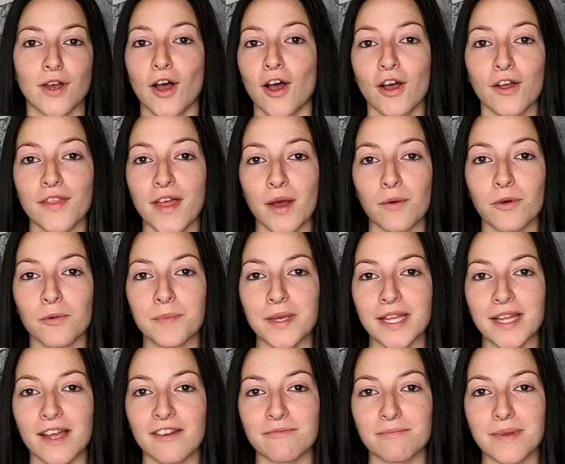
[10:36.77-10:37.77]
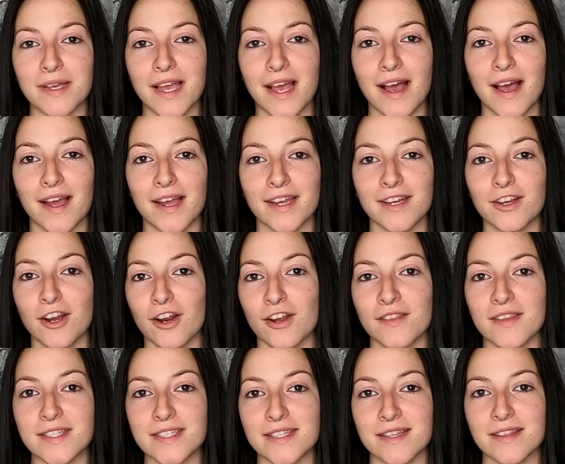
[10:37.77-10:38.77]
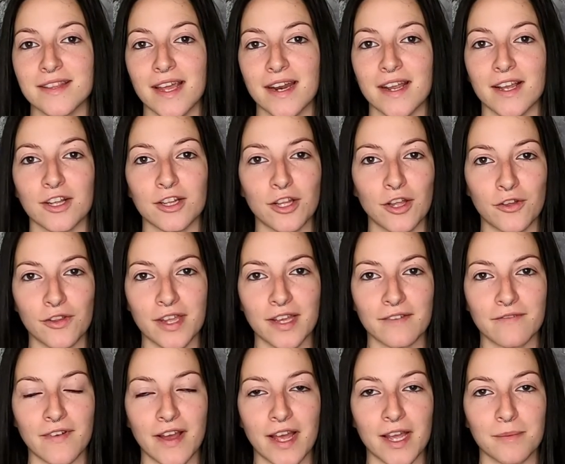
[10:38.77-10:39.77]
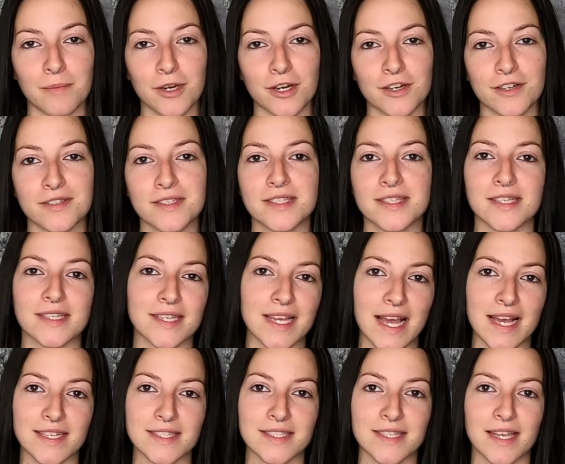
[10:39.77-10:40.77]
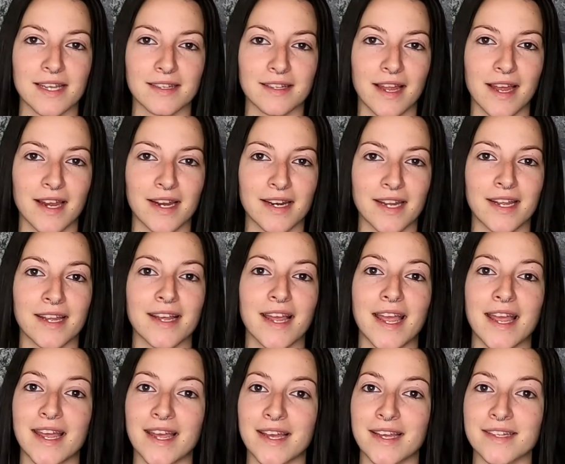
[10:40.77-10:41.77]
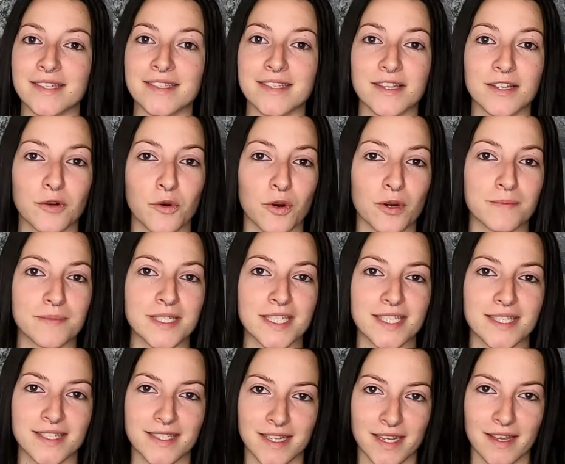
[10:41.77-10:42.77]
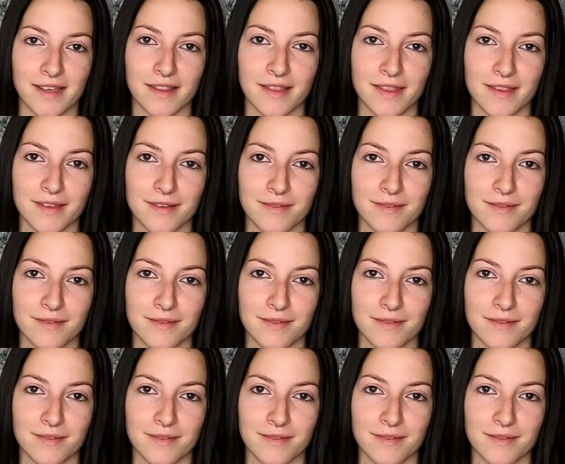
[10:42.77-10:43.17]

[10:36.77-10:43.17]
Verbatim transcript: All that will be left behind are the synthetic clothing fibers, the casket lining, and the corpse's teeth.